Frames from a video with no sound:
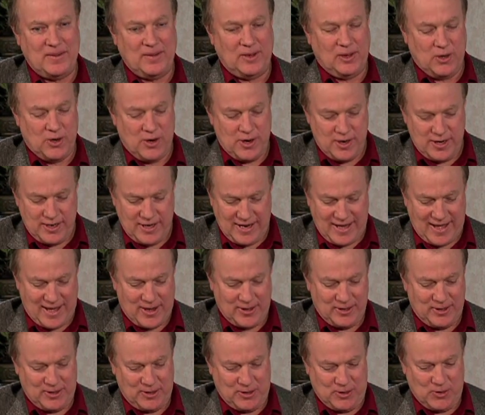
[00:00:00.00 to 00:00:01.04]
Learned
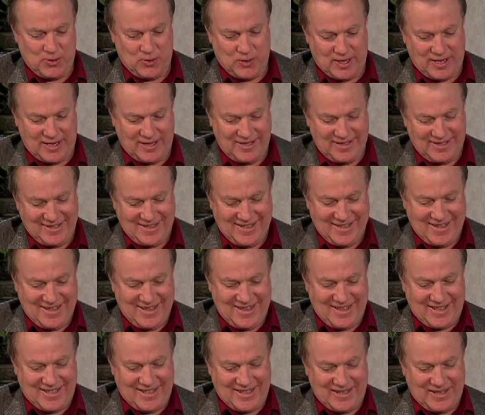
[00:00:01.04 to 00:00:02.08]
how to
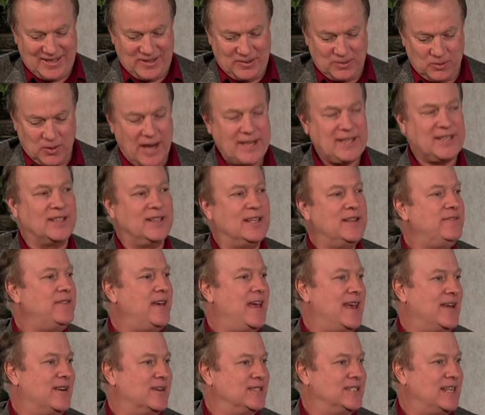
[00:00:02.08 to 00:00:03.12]
write
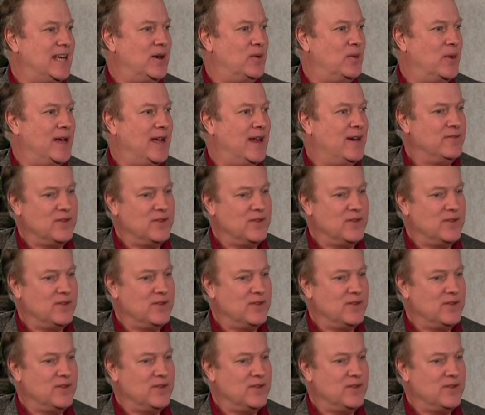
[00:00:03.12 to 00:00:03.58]
cliffhangers that way.